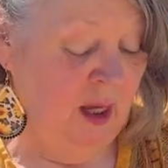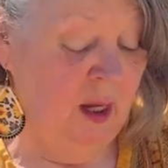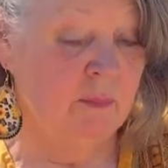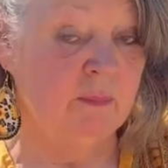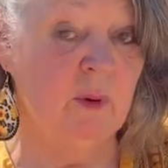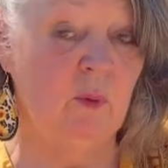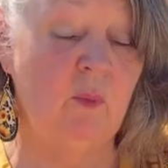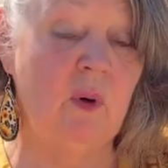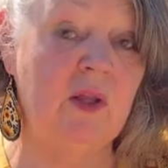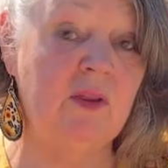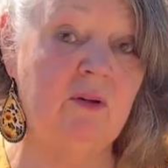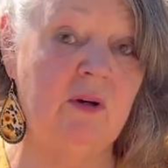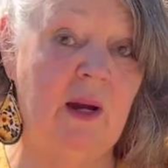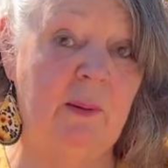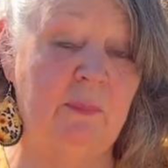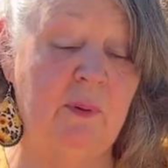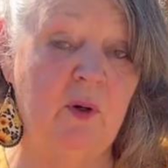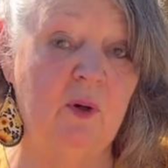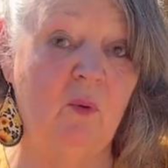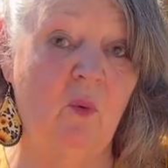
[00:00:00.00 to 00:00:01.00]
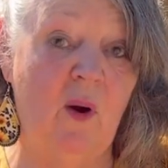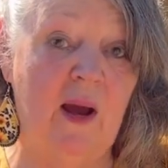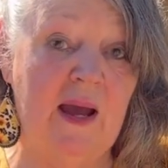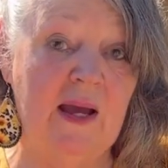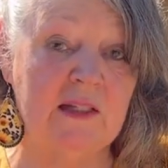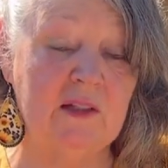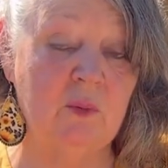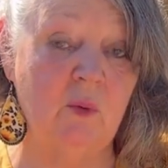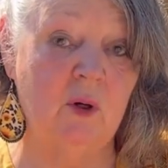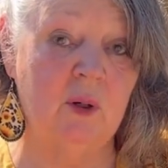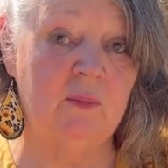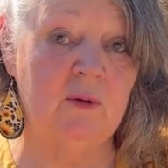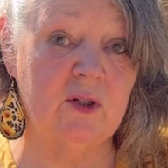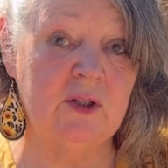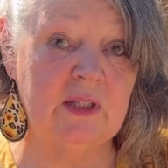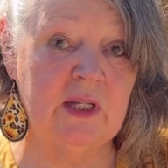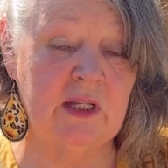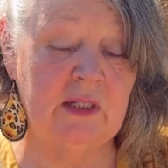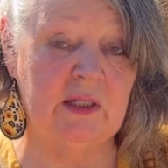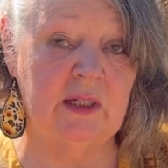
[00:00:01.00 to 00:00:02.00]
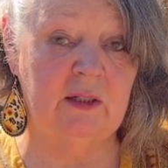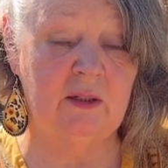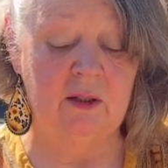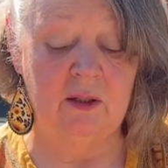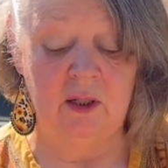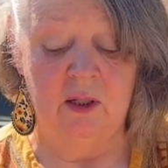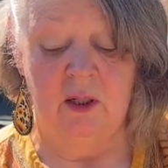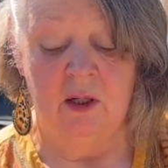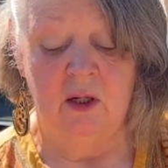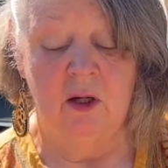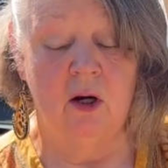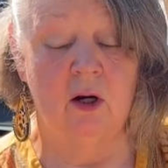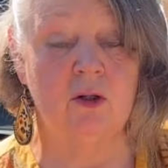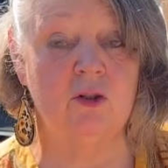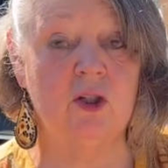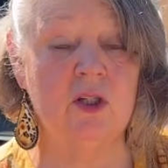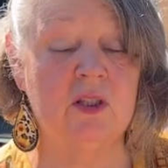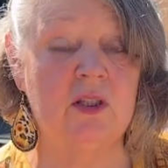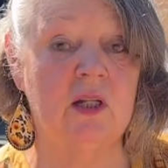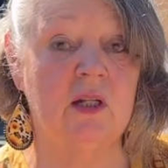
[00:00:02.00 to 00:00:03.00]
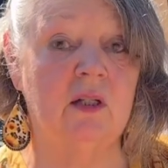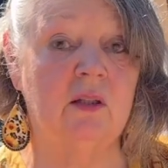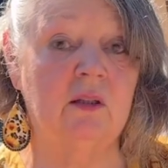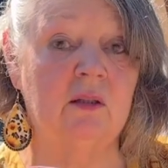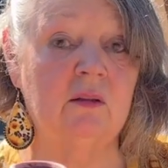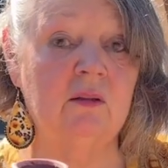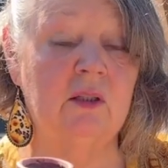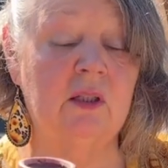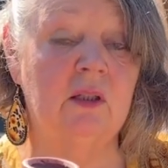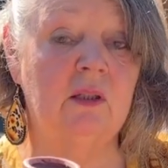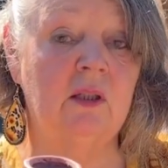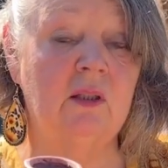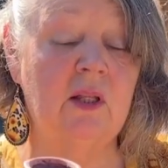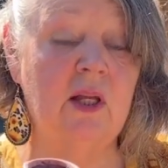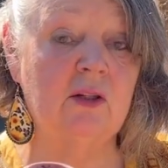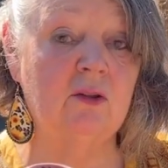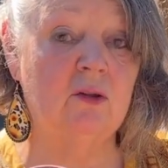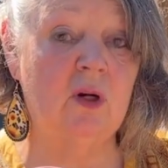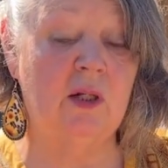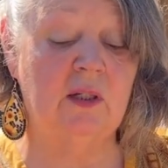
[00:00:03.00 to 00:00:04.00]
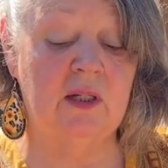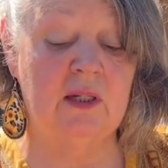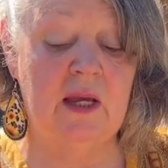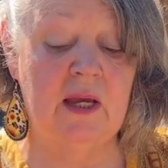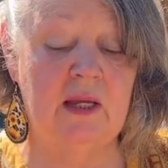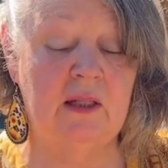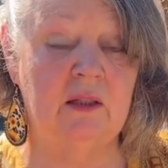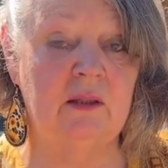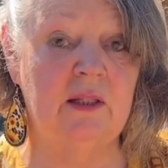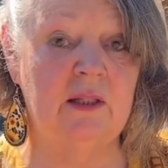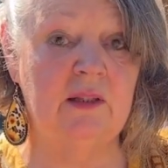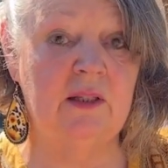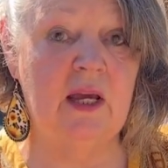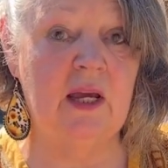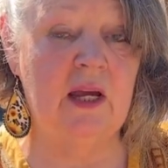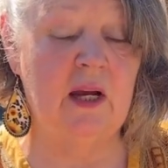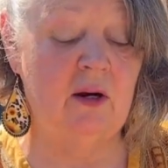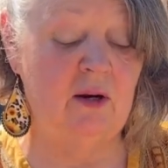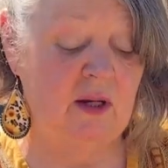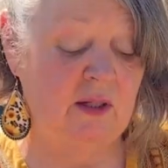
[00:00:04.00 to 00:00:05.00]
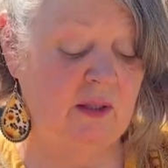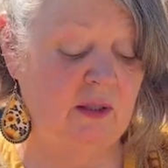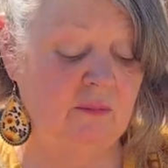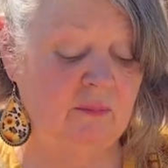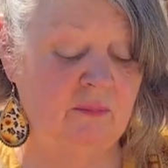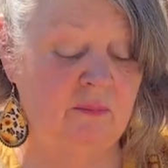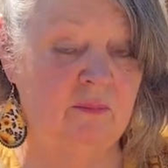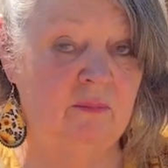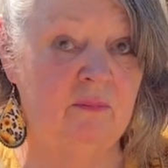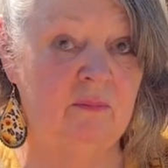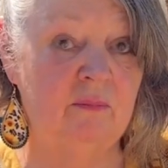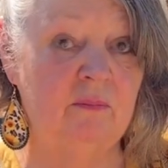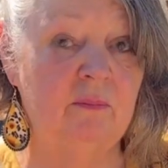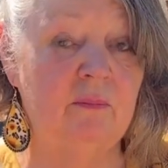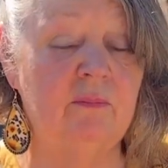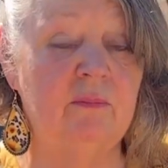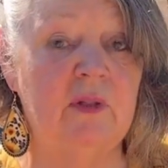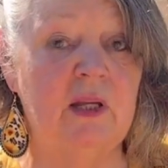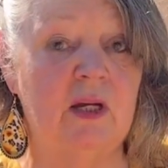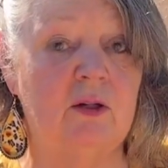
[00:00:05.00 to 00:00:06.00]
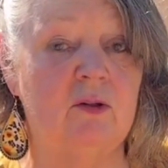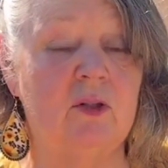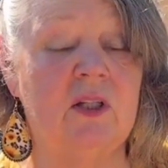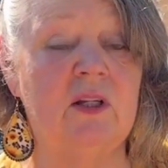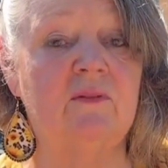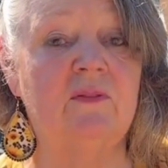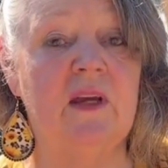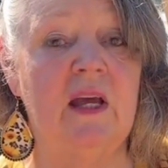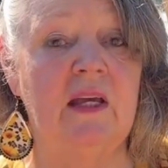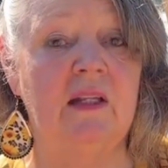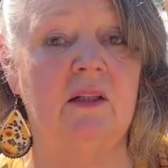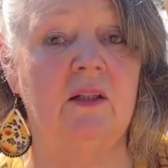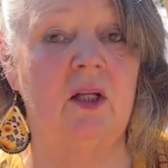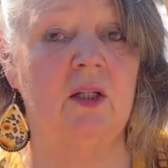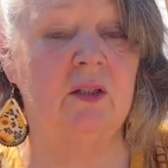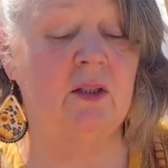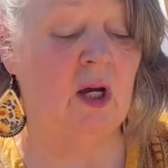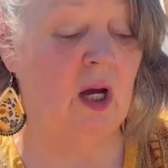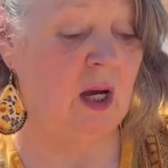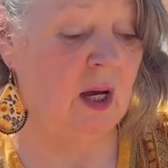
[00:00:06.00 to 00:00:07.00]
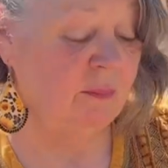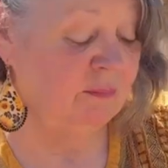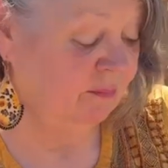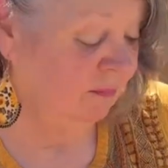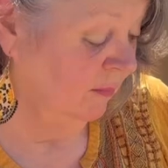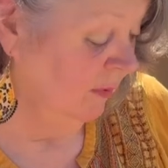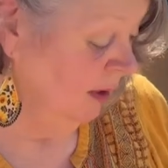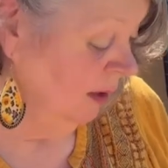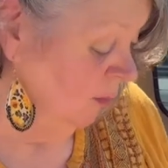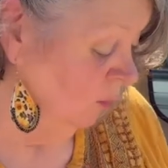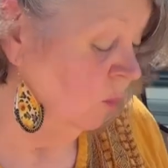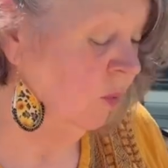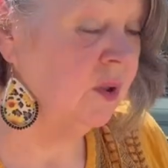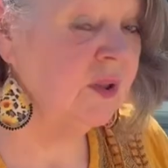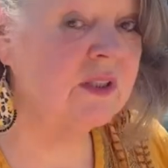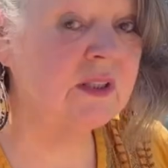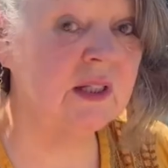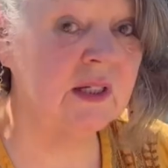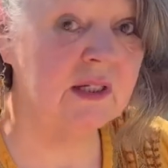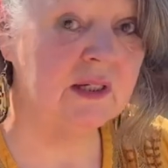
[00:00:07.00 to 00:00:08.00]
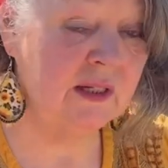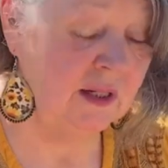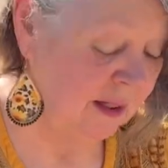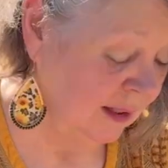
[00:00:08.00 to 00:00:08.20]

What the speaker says: But whether I put wax warmers in it or just a little electronic candle in there and a decorative candle on top, we'll see.